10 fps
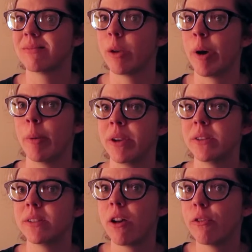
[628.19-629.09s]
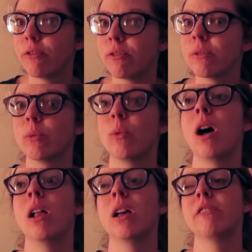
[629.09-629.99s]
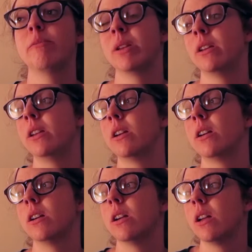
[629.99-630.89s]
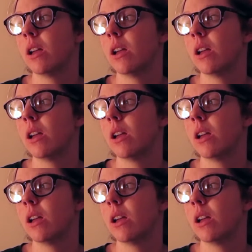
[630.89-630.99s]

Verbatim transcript: about myself while I've been here,